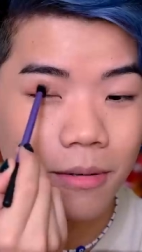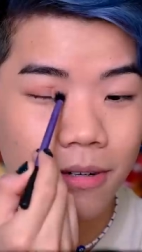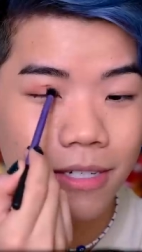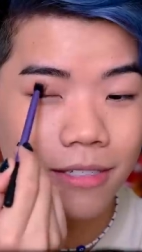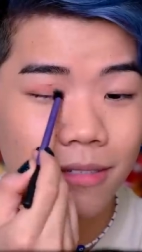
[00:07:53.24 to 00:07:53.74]

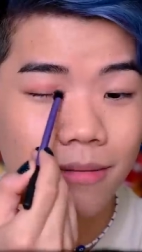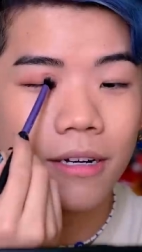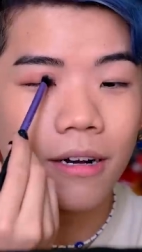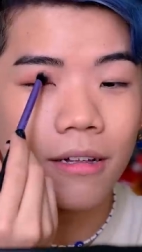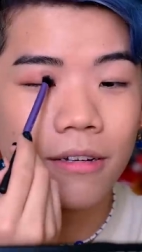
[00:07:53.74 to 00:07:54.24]
worries. Put
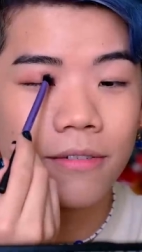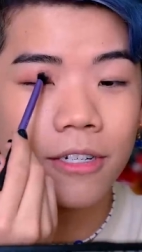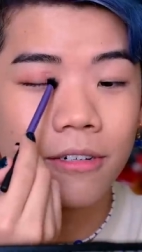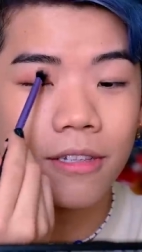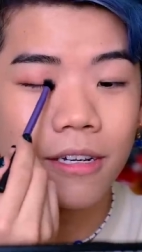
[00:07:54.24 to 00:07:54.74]
it all over
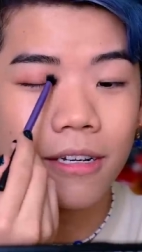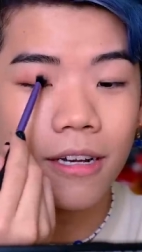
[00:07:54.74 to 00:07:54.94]
your lid.